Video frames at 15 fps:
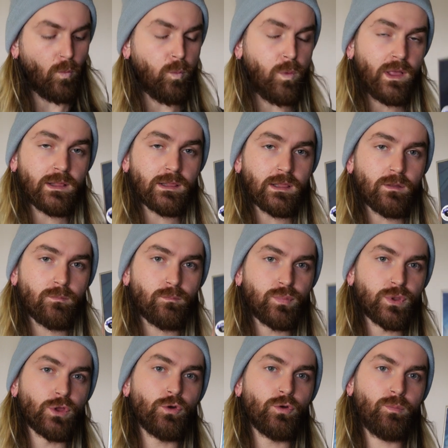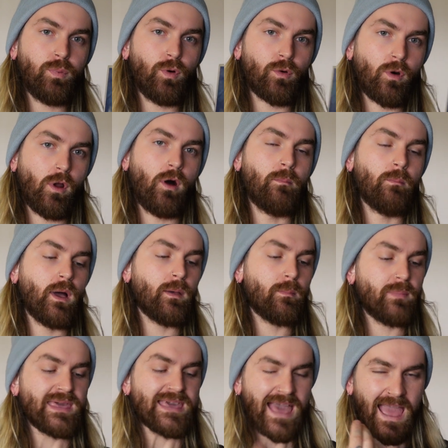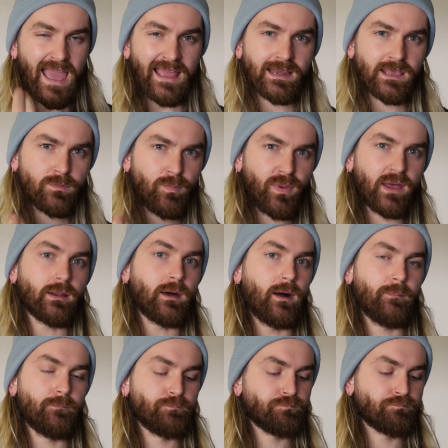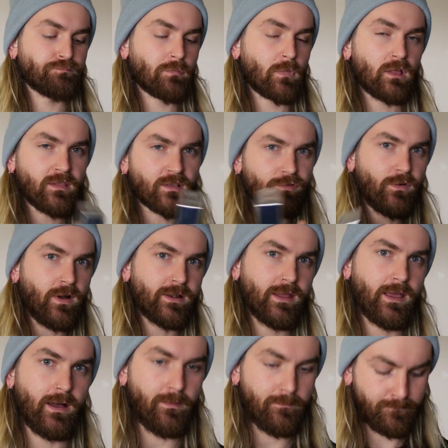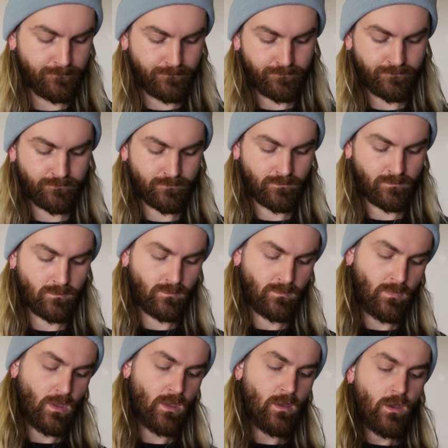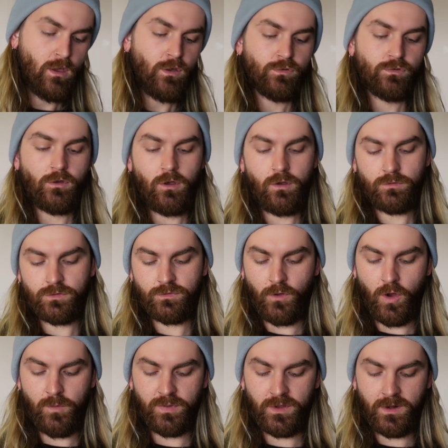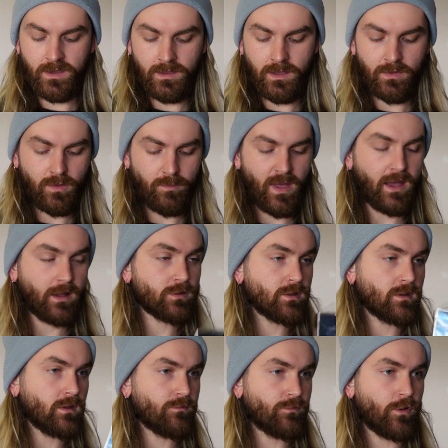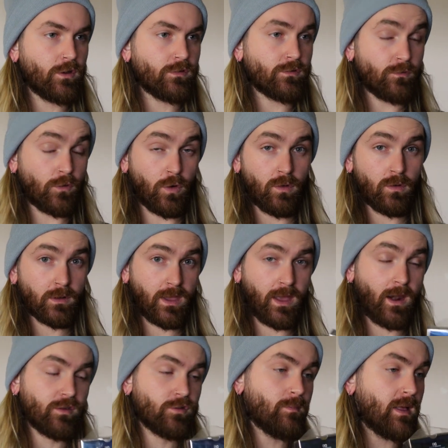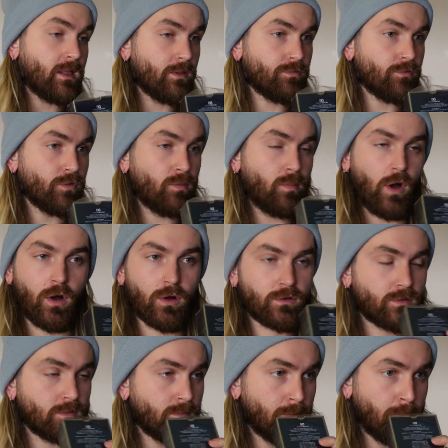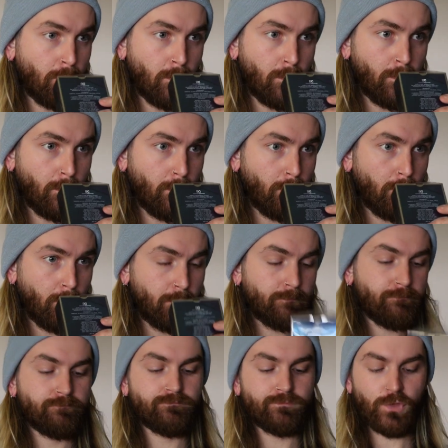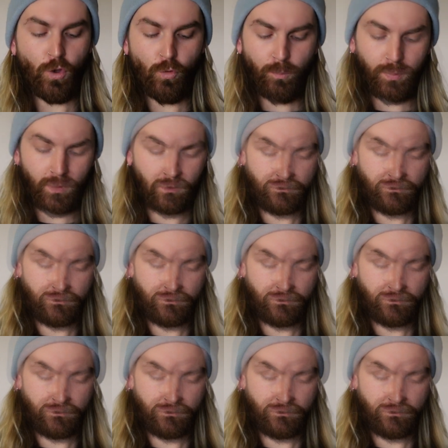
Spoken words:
Will Bleu Pour-Homme be any better? Let's find out. So, just opening the packaging. First of all, can I smell it through the box? Nope.